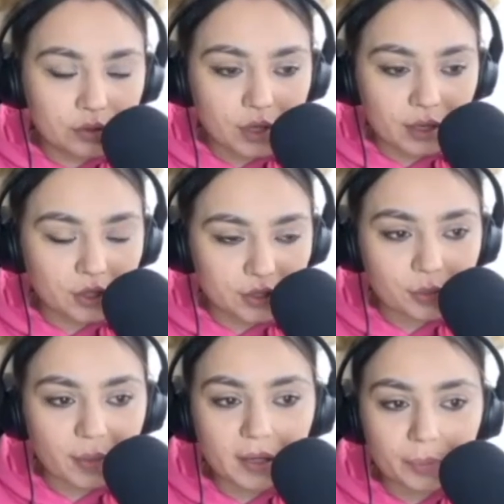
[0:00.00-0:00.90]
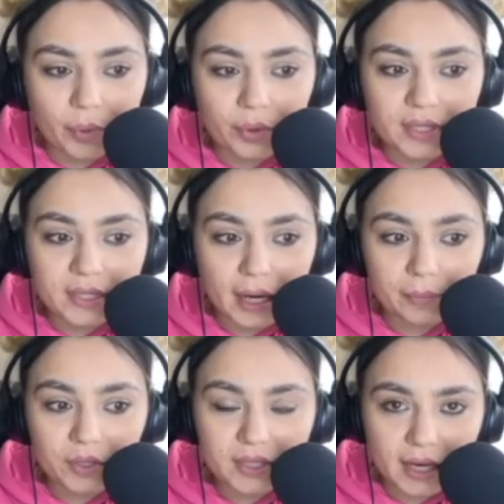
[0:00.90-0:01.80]
Just to make a point, I'm
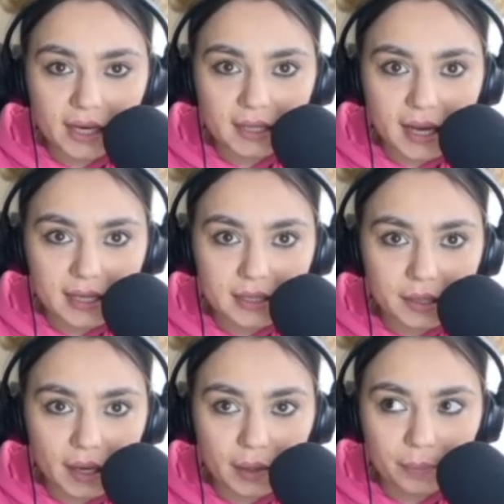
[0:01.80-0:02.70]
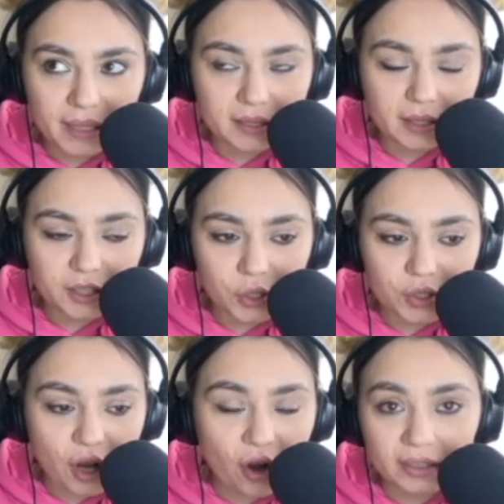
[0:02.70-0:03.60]
not saying that mental
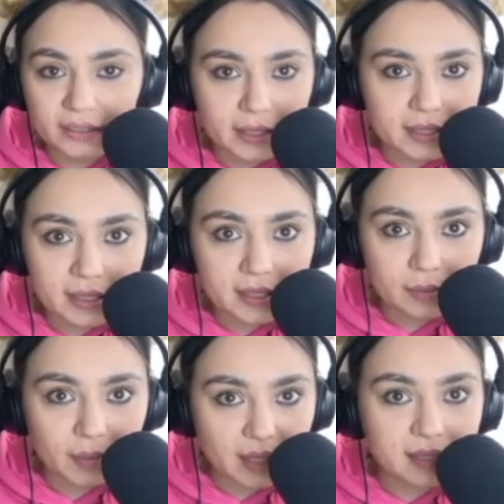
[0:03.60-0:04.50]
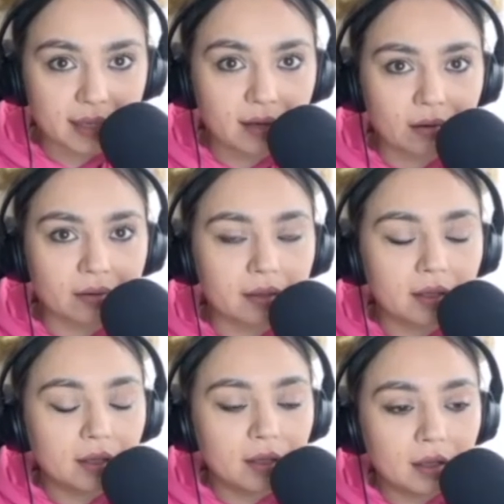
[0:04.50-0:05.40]
issues aren't existing, because they are.
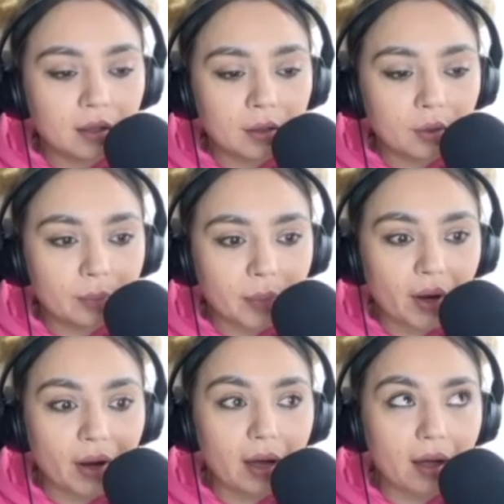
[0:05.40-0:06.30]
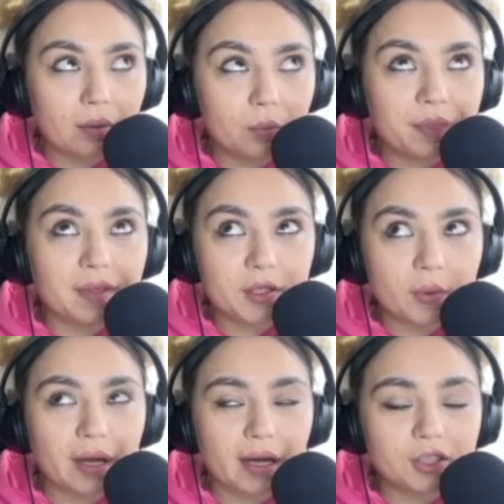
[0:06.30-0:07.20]
But with this
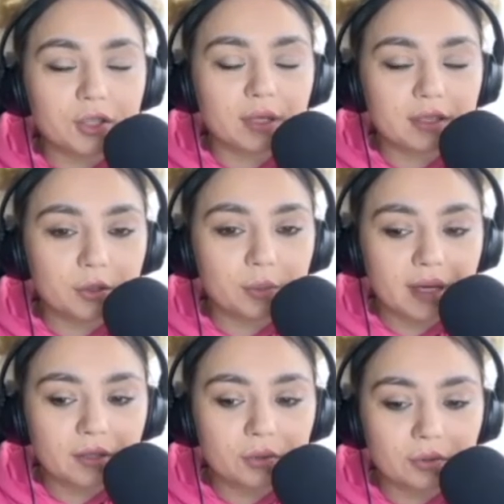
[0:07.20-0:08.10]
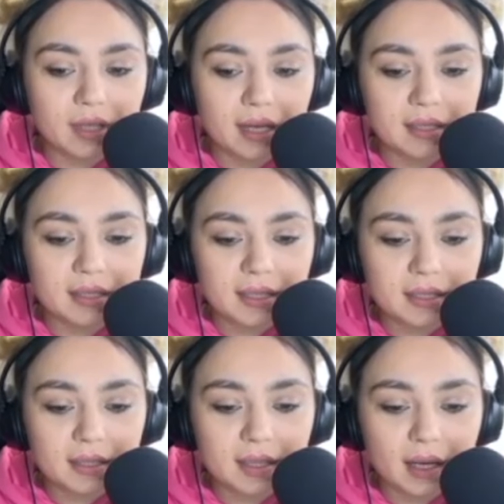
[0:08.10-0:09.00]
one, I just wanted to make sure that
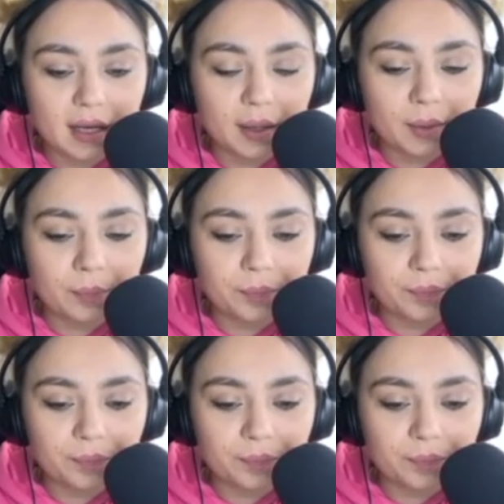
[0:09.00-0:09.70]
I'm